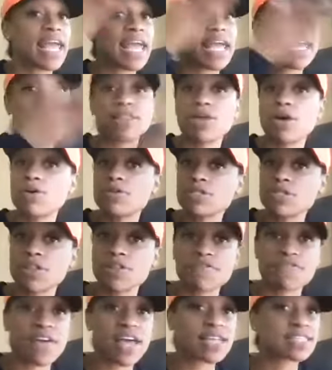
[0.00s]
And those are the
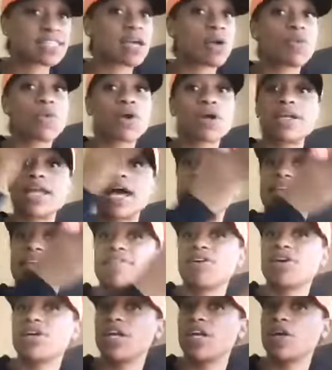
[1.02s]
fats that we're not
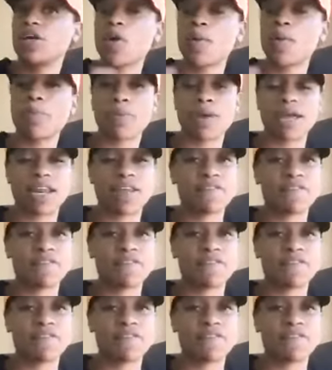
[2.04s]
even going to incorporate.